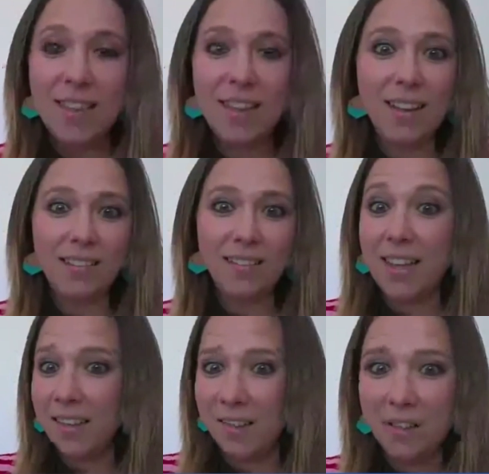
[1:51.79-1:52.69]
and
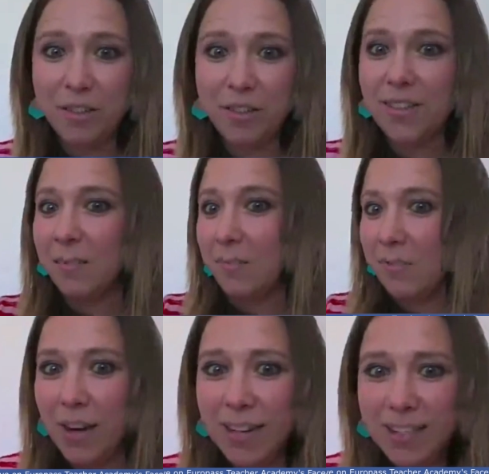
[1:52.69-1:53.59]
as you, some
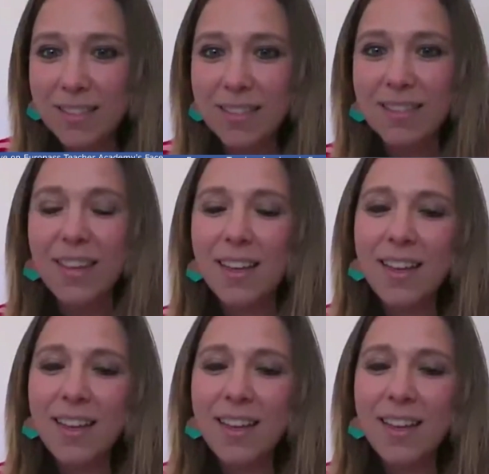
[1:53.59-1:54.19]
friends,